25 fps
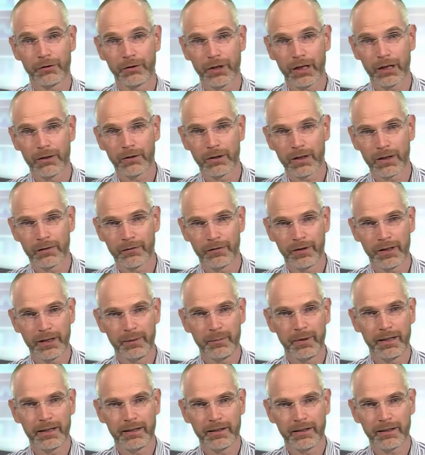you can look at very
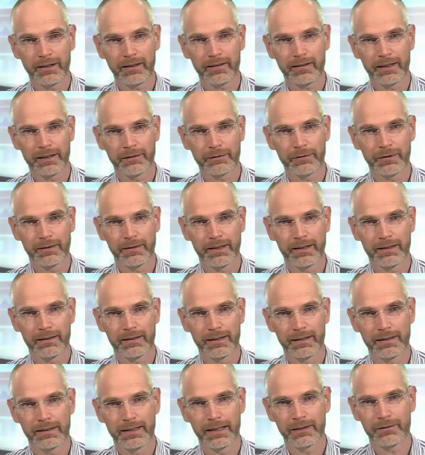many other things with
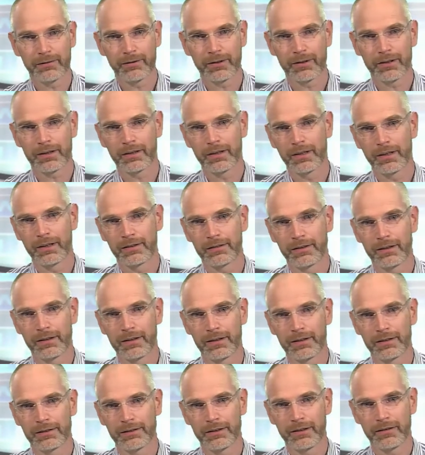the
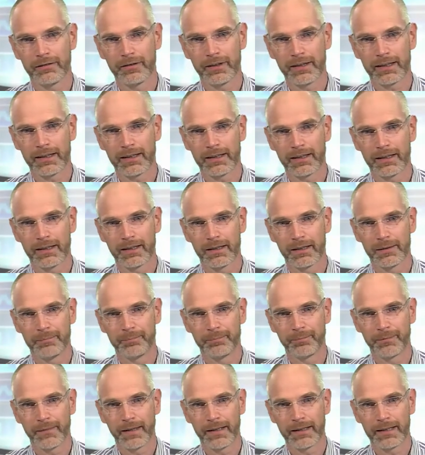network traffic
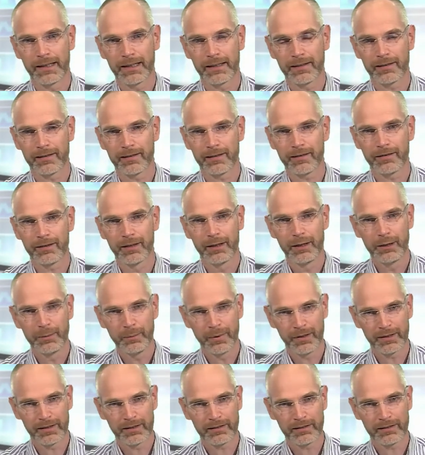analysis, but